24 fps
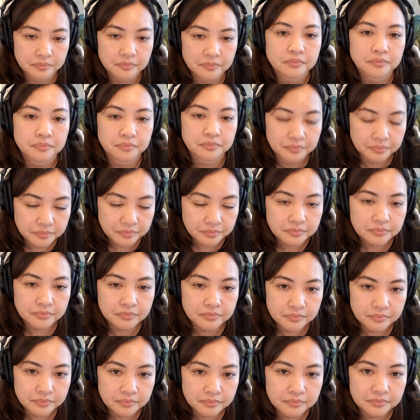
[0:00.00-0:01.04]

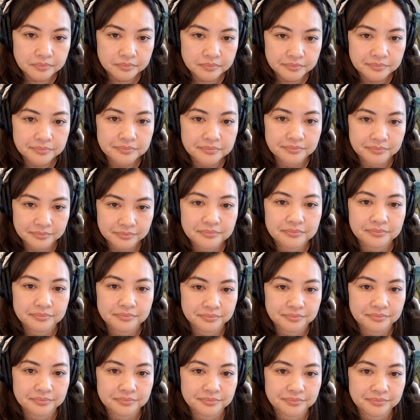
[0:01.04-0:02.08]

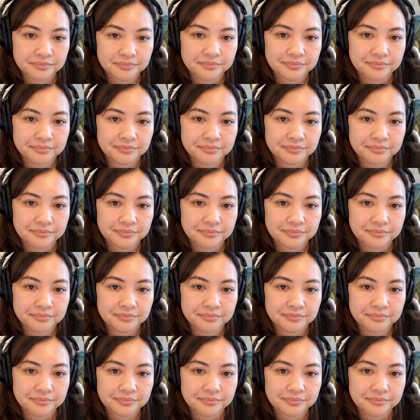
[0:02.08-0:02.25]
The person shown says nothing.